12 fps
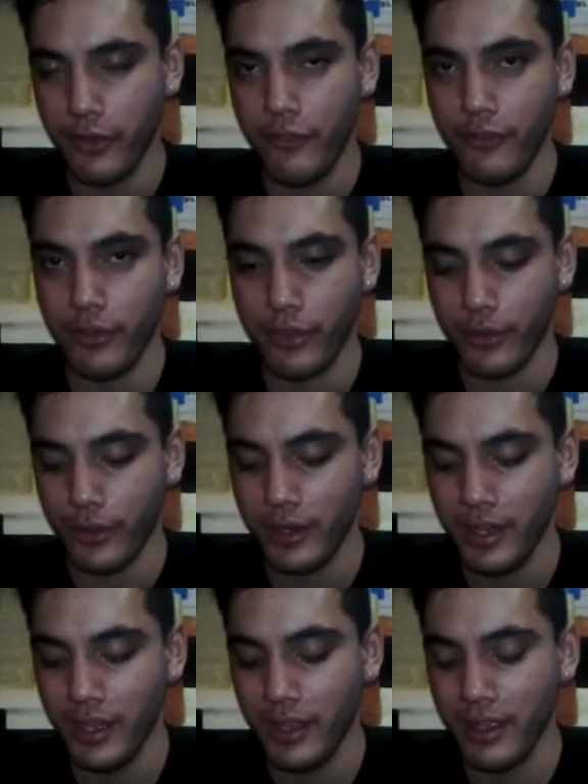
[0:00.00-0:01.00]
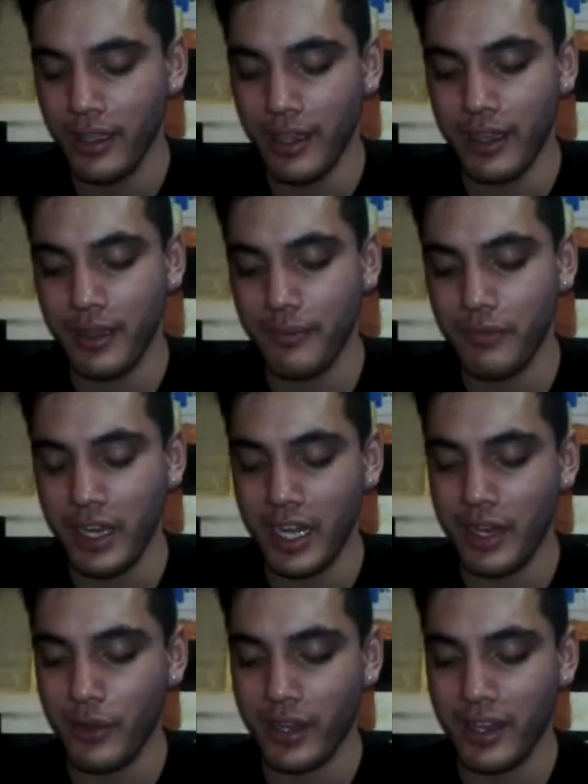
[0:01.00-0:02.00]
Food for thought.
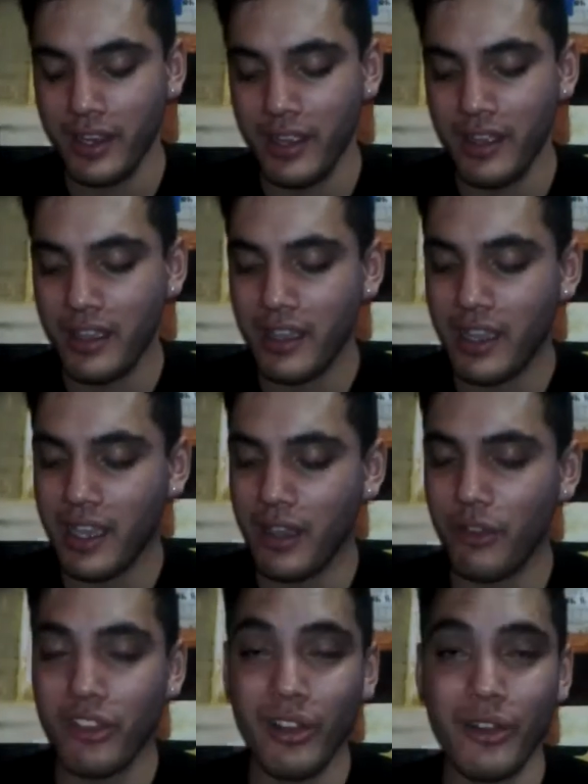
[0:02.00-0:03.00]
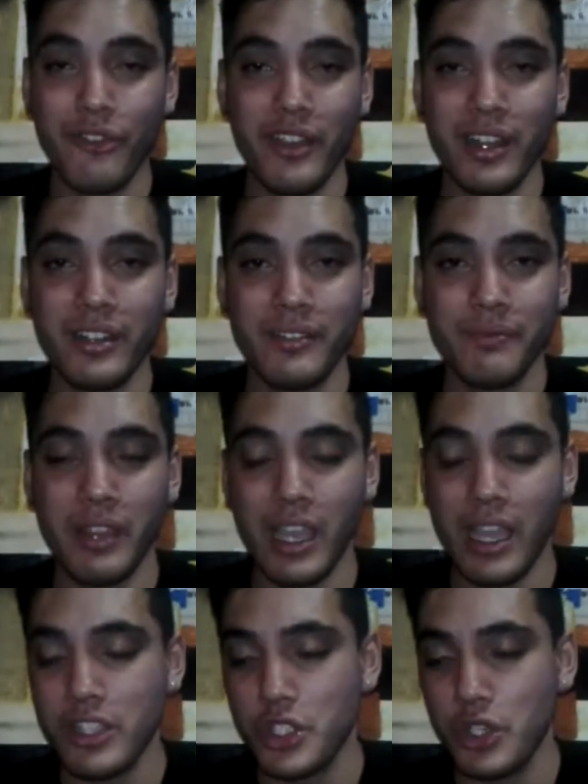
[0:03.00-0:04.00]
Anyway, it was a lot of fun.
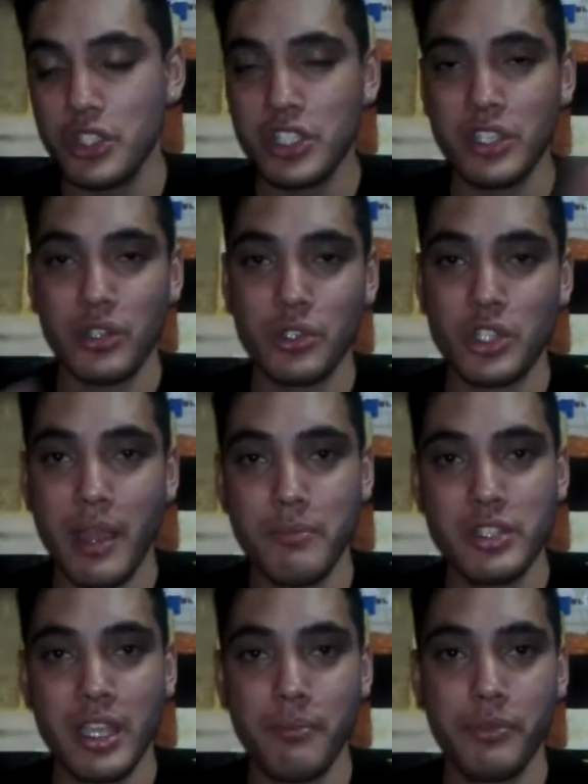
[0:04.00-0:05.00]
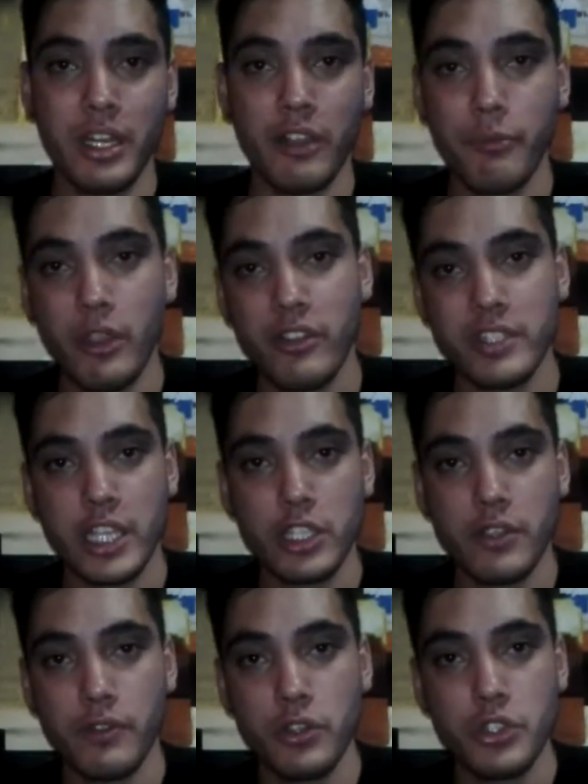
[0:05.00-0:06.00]
As soon as your time's up, the next person
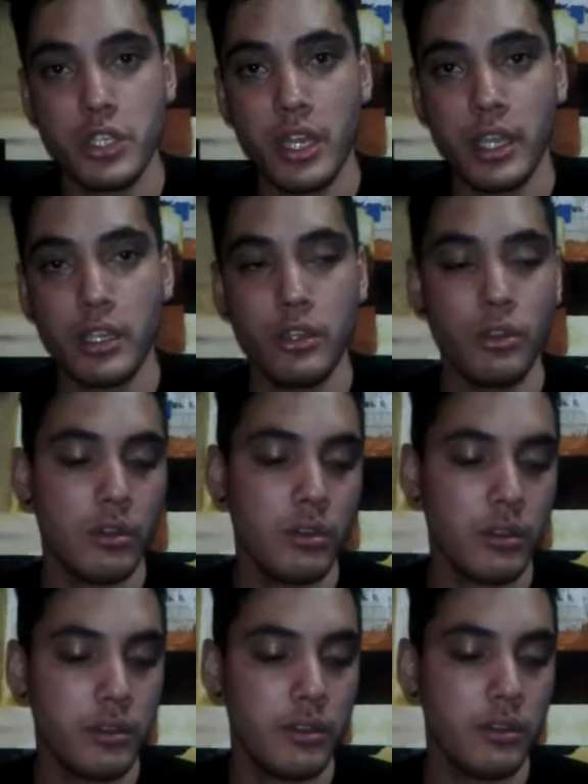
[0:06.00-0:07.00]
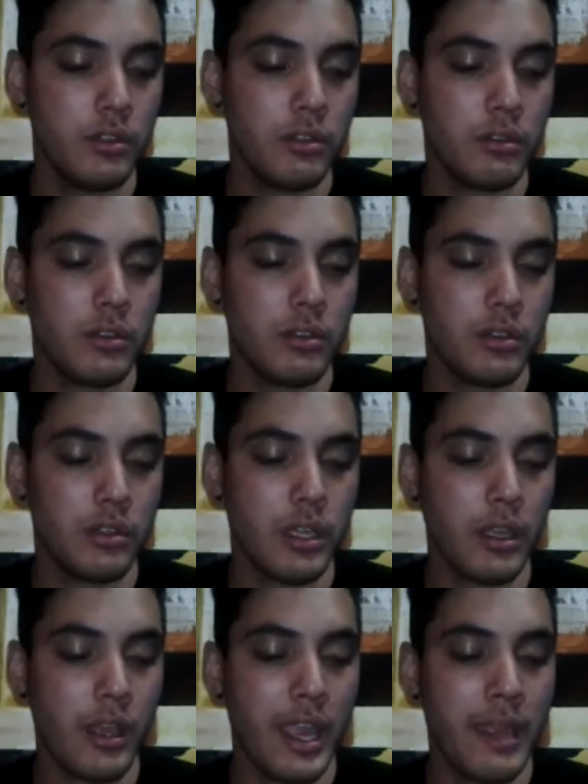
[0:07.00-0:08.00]
takes over Ustanek. Your
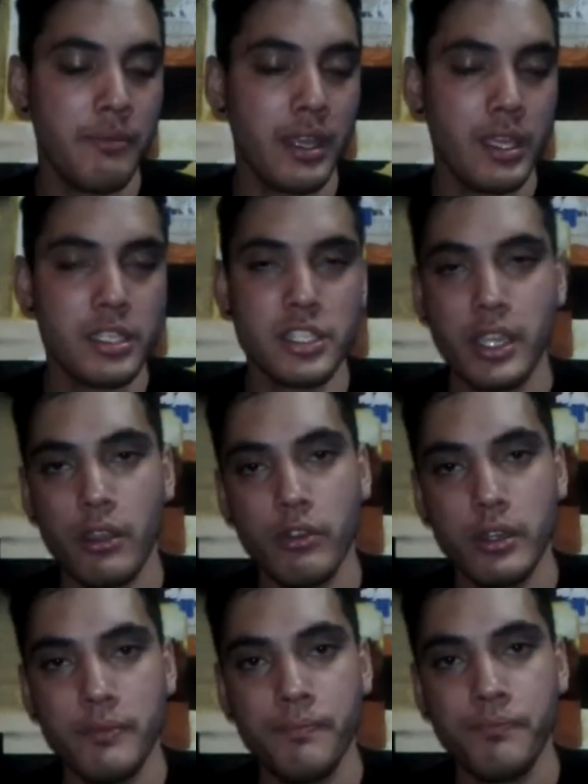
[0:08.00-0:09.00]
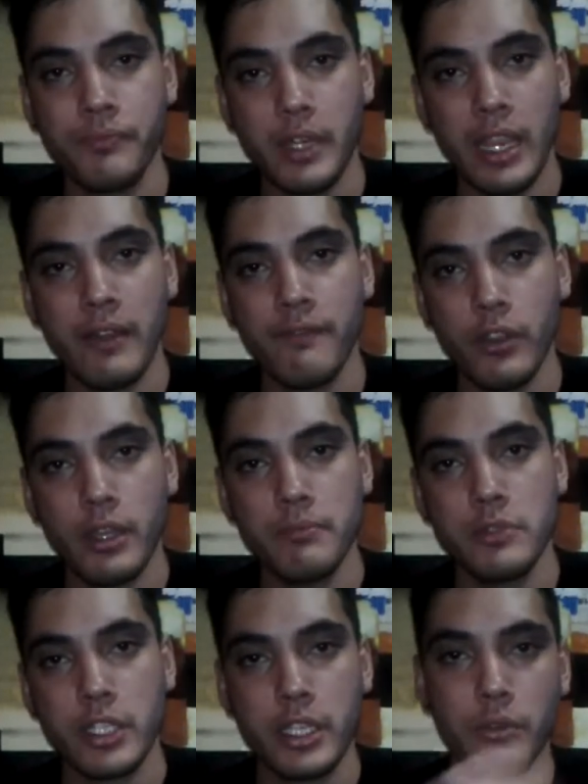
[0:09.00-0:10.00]
aim there is to kill him, and for
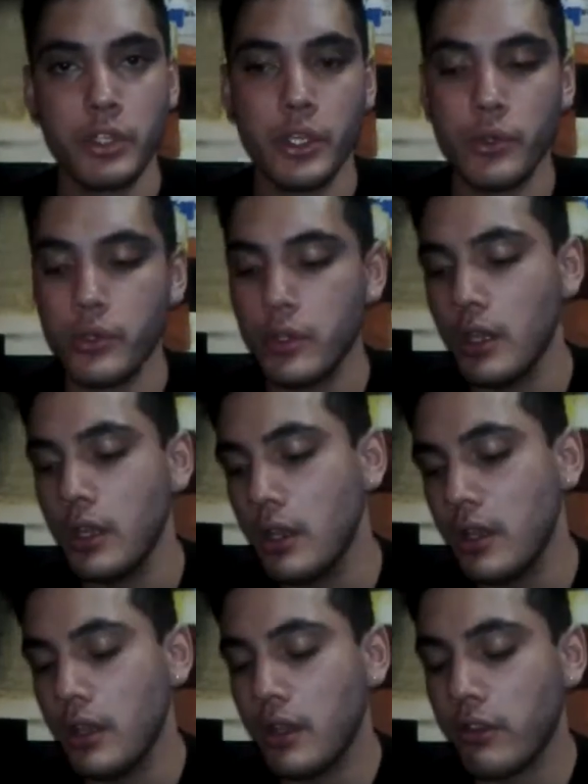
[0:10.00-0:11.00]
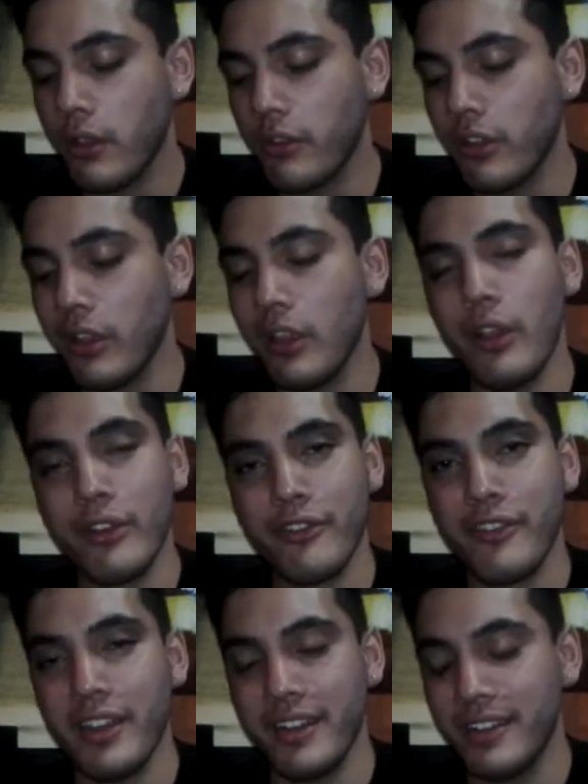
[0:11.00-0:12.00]
him to kill you. So it was a lot
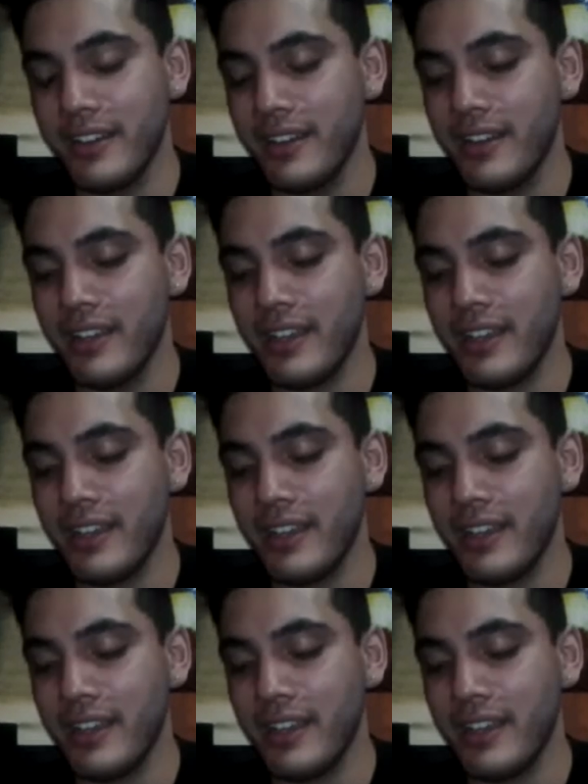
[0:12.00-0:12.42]
of fun.